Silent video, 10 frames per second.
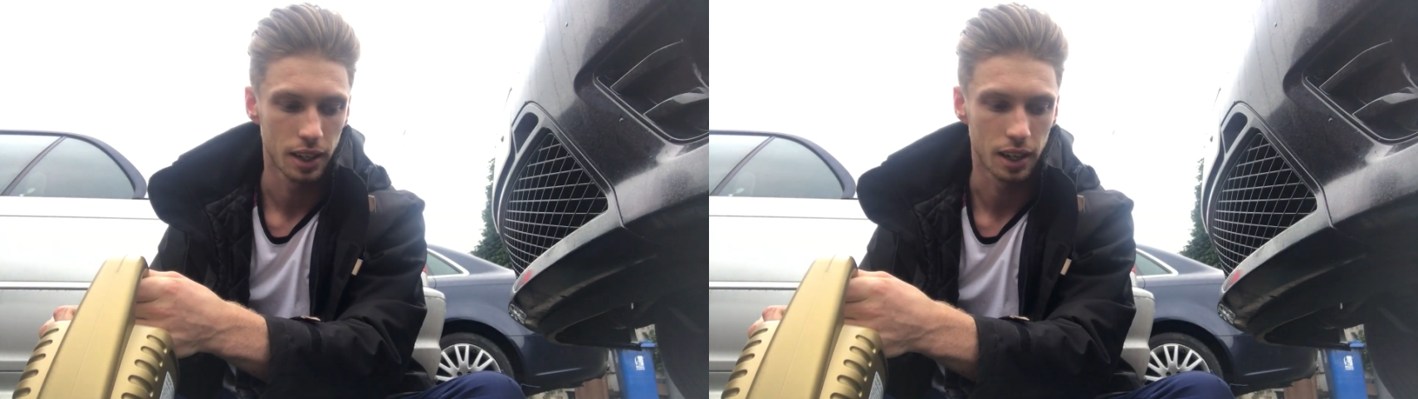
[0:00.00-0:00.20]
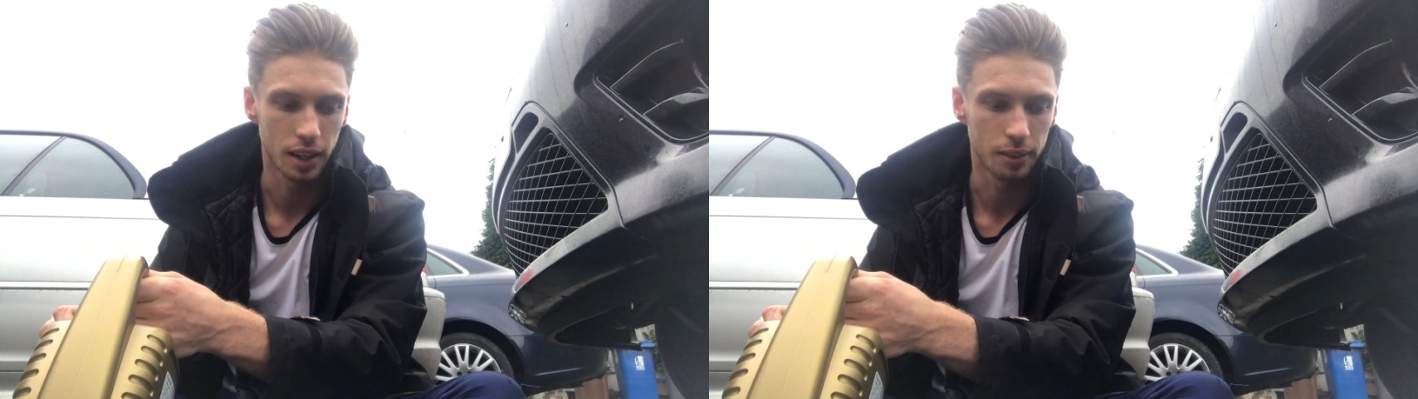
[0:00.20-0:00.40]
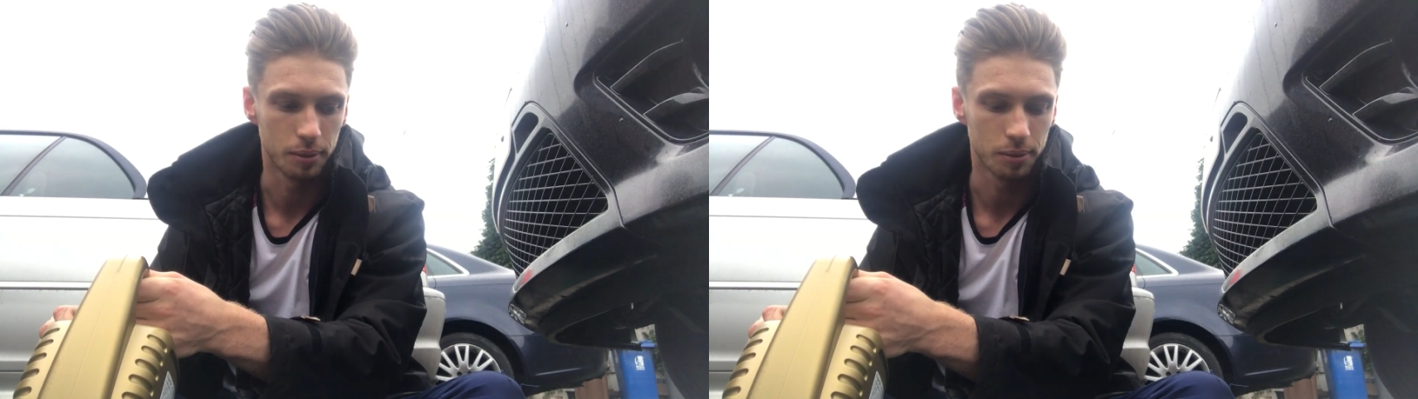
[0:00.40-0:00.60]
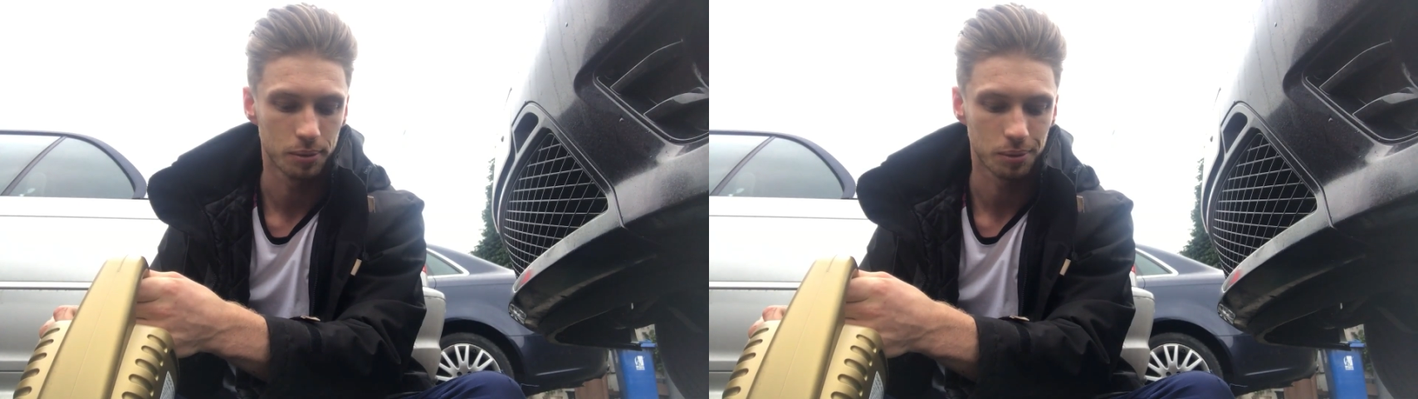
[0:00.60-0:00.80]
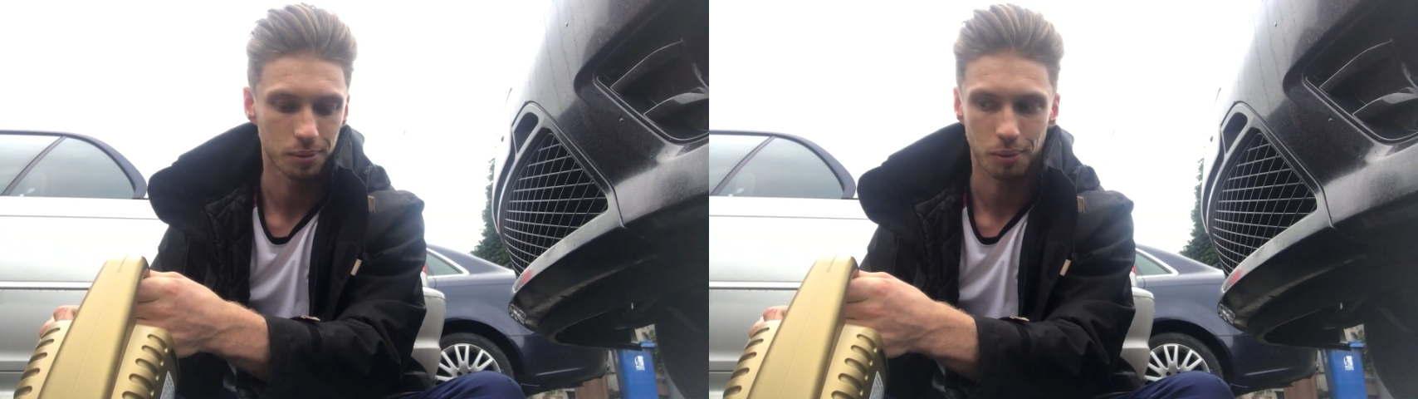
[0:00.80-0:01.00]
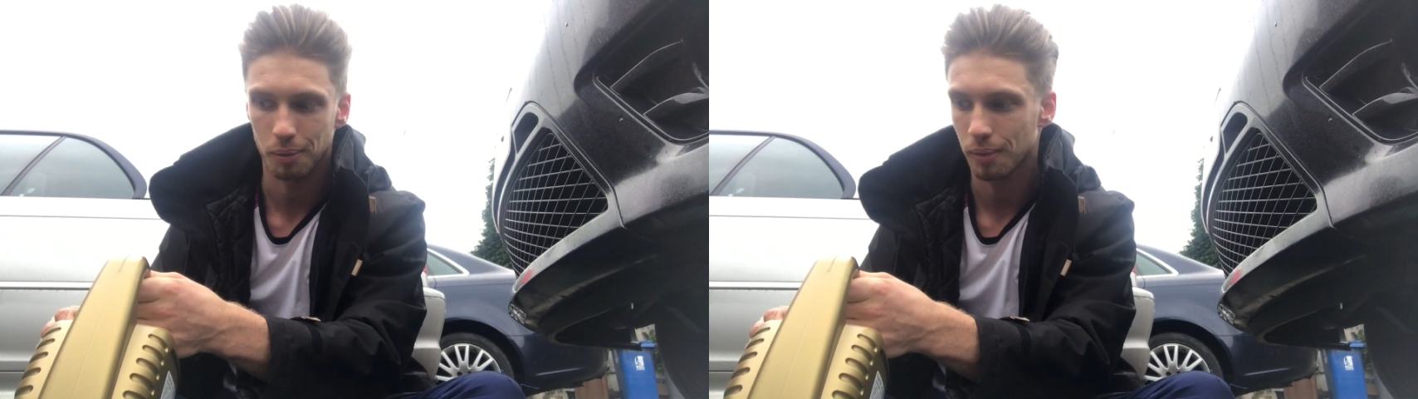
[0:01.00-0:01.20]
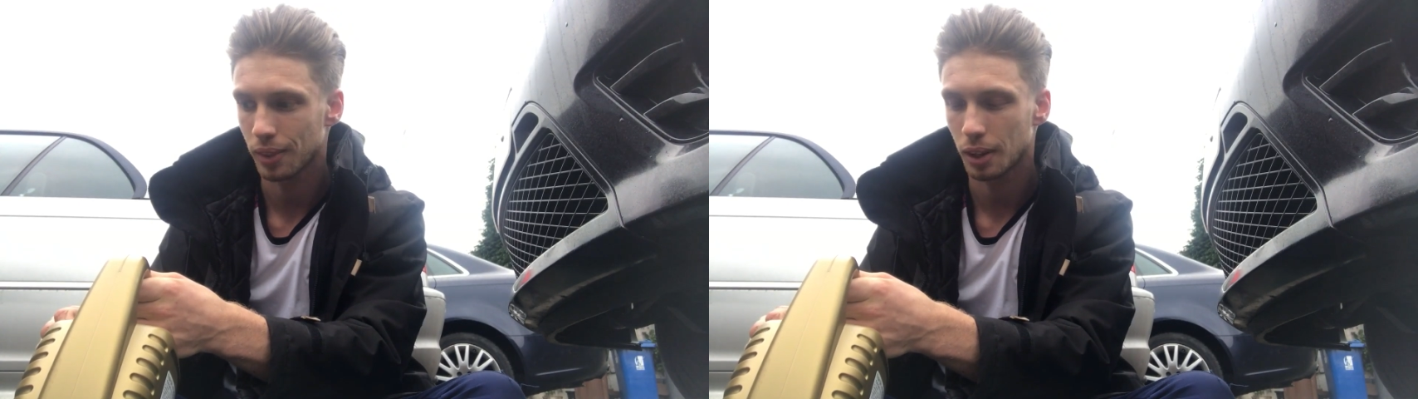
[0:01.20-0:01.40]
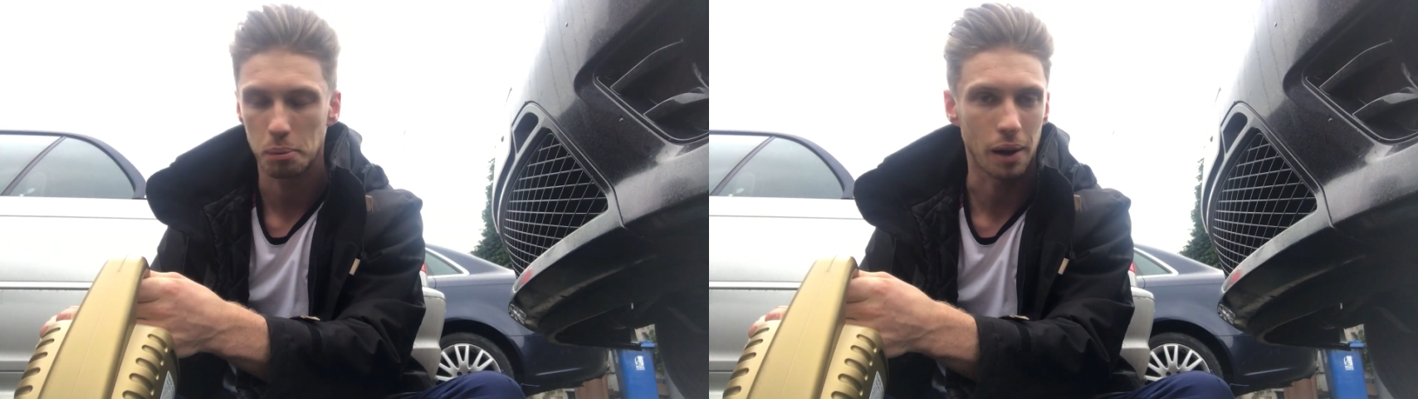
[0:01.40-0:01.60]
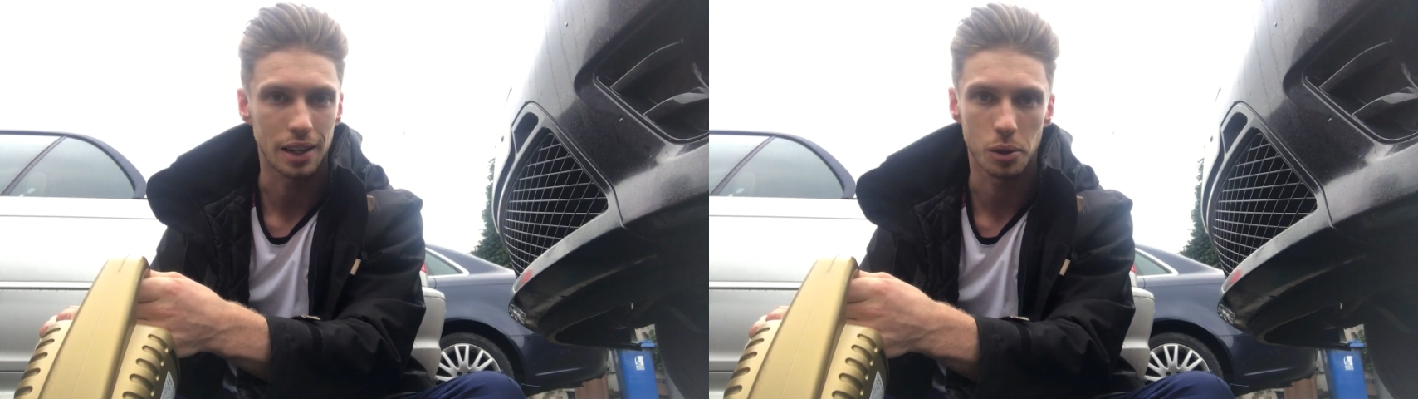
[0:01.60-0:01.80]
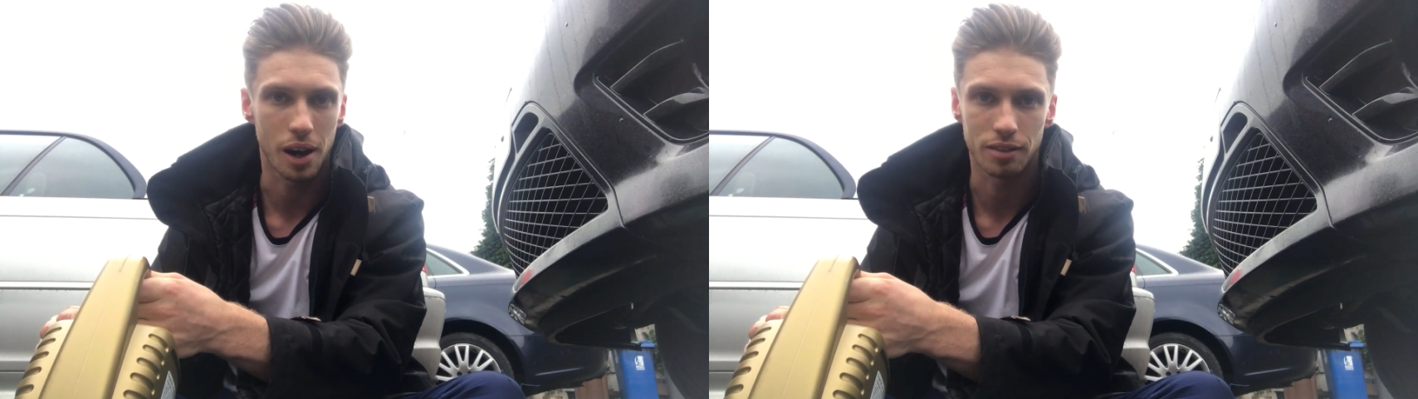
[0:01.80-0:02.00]
Um, but I
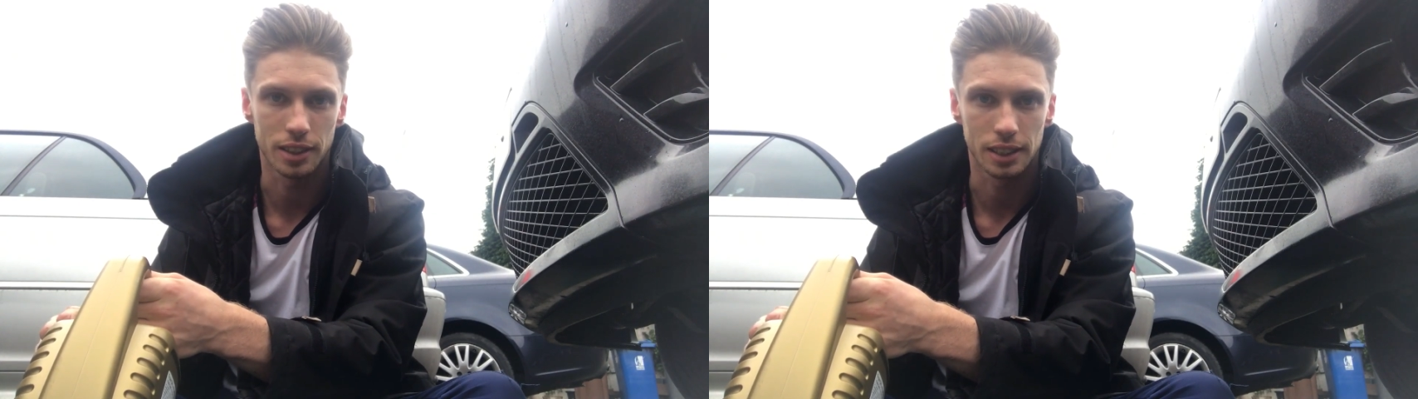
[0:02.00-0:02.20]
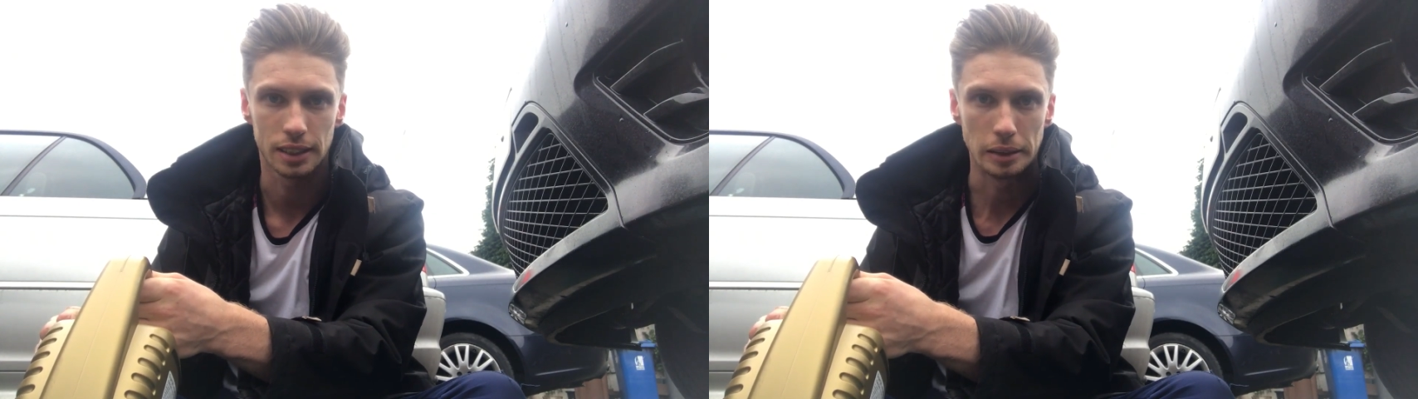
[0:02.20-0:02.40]
don't have any.